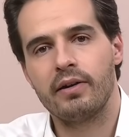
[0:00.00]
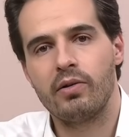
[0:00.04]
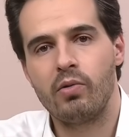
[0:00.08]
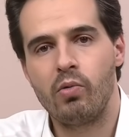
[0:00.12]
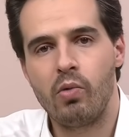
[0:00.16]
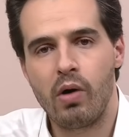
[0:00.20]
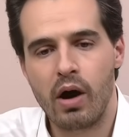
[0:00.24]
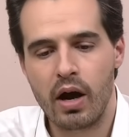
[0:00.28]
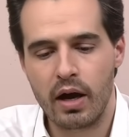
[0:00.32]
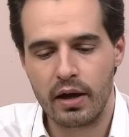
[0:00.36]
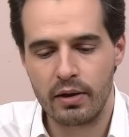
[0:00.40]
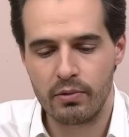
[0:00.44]

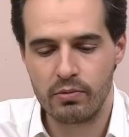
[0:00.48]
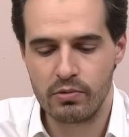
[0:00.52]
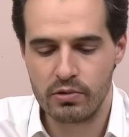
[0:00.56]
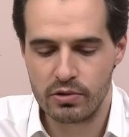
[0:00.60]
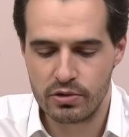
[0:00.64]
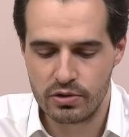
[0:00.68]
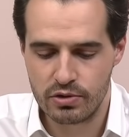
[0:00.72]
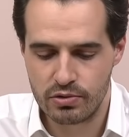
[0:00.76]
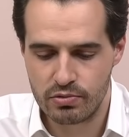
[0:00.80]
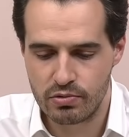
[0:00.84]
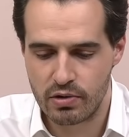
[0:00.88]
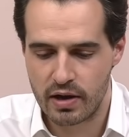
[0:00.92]
Why
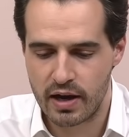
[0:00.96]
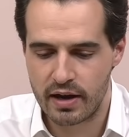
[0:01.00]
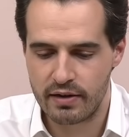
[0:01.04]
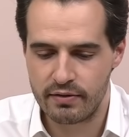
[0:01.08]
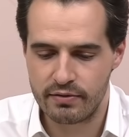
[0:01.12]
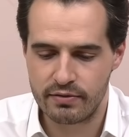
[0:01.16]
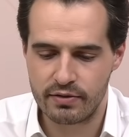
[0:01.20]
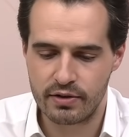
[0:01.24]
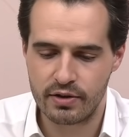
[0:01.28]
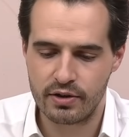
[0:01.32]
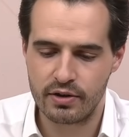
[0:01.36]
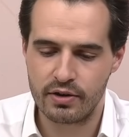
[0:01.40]
would you
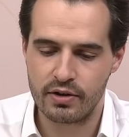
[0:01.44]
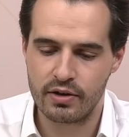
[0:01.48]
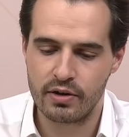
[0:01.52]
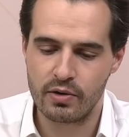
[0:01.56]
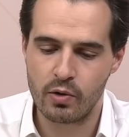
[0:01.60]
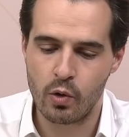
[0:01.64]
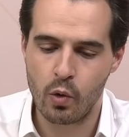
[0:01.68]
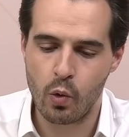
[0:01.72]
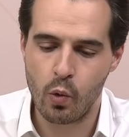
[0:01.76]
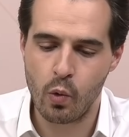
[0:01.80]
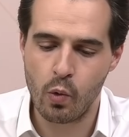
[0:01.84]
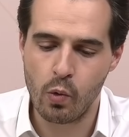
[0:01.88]
ever
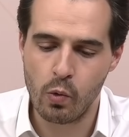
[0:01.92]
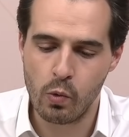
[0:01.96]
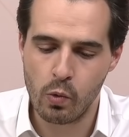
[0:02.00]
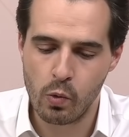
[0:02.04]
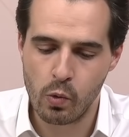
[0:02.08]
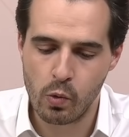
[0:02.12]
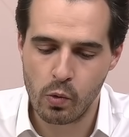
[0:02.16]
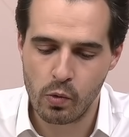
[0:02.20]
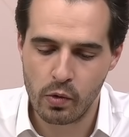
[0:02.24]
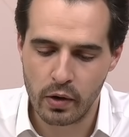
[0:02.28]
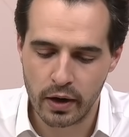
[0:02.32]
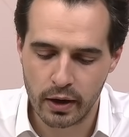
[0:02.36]

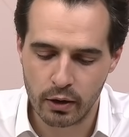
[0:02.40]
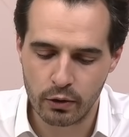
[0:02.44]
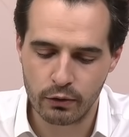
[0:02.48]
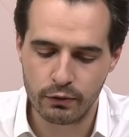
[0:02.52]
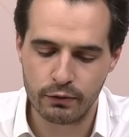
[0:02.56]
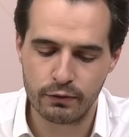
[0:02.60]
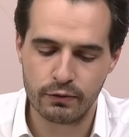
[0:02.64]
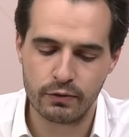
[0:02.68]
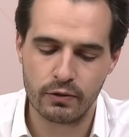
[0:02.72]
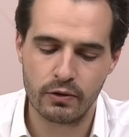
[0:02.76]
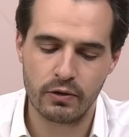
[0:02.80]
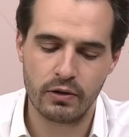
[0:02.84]

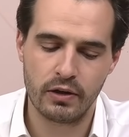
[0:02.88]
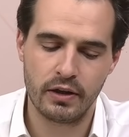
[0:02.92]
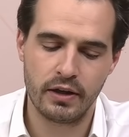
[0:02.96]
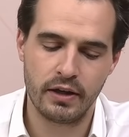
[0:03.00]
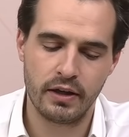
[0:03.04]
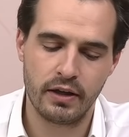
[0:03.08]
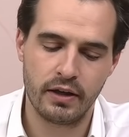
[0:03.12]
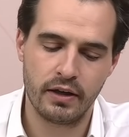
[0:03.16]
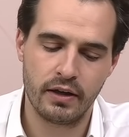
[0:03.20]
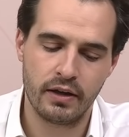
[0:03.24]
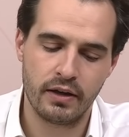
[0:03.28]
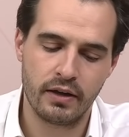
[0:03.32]

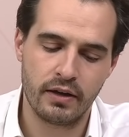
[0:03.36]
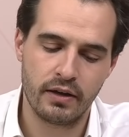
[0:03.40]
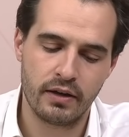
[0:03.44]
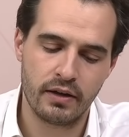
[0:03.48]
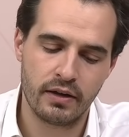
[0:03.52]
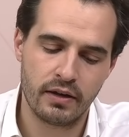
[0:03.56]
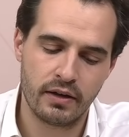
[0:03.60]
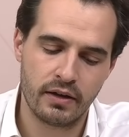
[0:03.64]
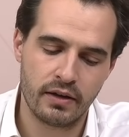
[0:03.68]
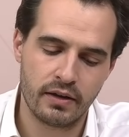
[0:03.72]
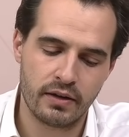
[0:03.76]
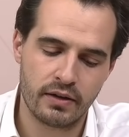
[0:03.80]
willfully
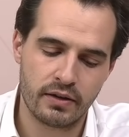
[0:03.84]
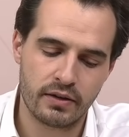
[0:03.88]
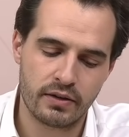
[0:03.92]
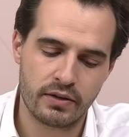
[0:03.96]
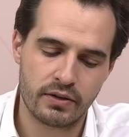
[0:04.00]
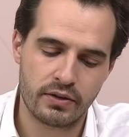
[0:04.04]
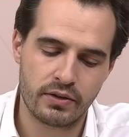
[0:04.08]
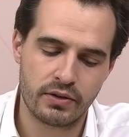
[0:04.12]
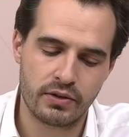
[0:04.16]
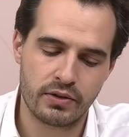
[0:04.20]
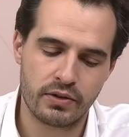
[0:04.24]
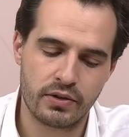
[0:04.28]

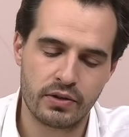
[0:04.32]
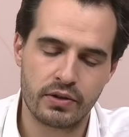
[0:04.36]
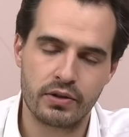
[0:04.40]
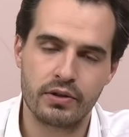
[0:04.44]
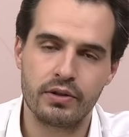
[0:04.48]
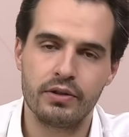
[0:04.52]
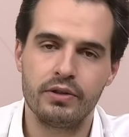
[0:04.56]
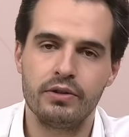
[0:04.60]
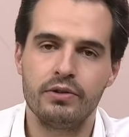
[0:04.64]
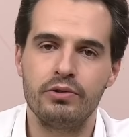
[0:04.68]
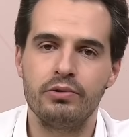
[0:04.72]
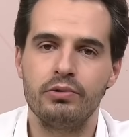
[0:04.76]

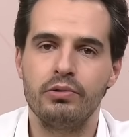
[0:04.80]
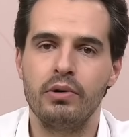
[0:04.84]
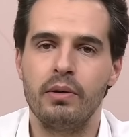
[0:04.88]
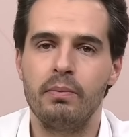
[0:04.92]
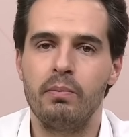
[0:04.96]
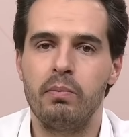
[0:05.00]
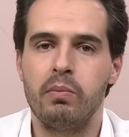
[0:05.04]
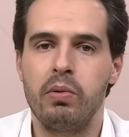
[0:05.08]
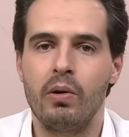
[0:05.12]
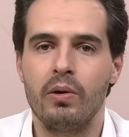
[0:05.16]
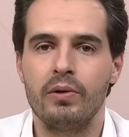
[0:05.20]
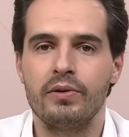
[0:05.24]
turn into a
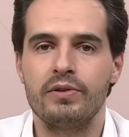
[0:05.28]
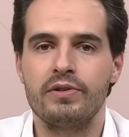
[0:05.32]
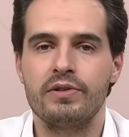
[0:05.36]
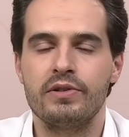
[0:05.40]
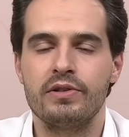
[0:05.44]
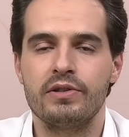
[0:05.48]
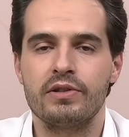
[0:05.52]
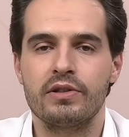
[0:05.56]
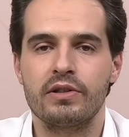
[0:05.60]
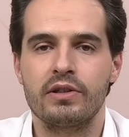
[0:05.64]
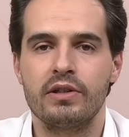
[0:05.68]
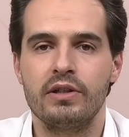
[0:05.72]

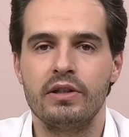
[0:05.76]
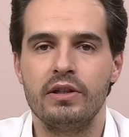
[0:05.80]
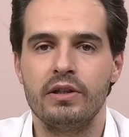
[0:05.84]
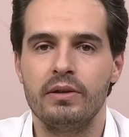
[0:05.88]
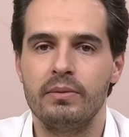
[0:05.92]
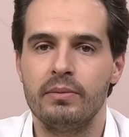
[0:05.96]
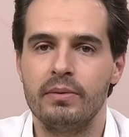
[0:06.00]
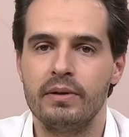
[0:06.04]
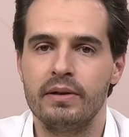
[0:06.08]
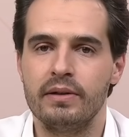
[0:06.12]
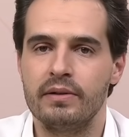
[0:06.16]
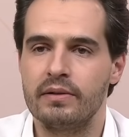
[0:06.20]
Ponzi
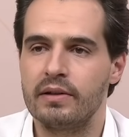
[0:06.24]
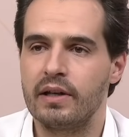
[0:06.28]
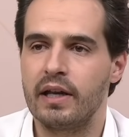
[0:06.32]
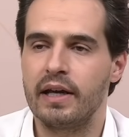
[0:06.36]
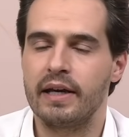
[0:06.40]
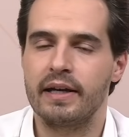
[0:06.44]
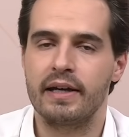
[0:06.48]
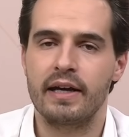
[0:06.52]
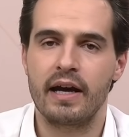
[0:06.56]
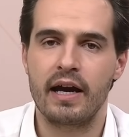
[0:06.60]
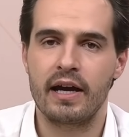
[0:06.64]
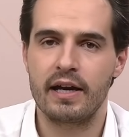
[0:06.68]
scheme? And
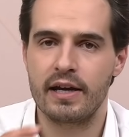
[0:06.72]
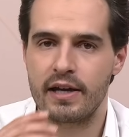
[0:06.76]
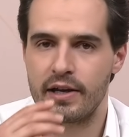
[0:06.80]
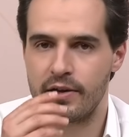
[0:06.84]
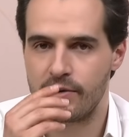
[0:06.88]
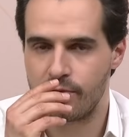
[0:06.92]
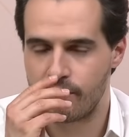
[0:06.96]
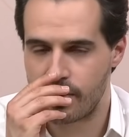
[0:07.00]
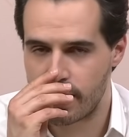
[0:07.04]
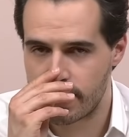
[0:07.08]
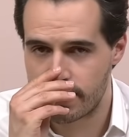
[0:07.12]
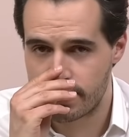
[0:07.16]
like,
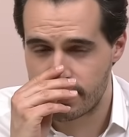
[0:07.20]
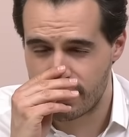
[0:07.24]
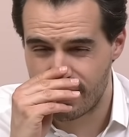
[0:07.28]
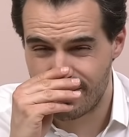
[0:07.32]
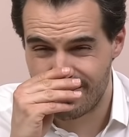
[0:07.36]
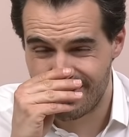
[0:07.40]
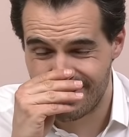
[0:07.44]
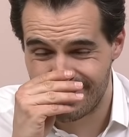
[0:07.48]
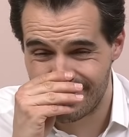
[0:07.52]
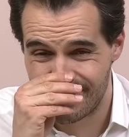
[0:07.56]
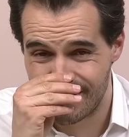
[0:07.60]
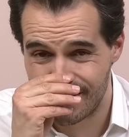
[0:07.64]
I read
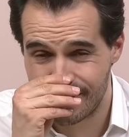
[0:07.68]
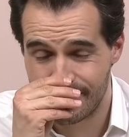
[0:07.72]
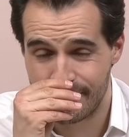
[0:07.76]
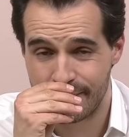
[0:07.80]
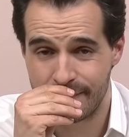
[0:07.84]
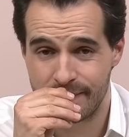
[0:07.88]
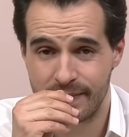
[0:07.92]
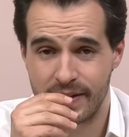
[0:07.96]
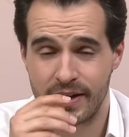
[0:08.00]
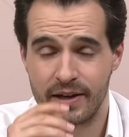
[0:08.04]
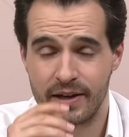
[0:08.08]
some of the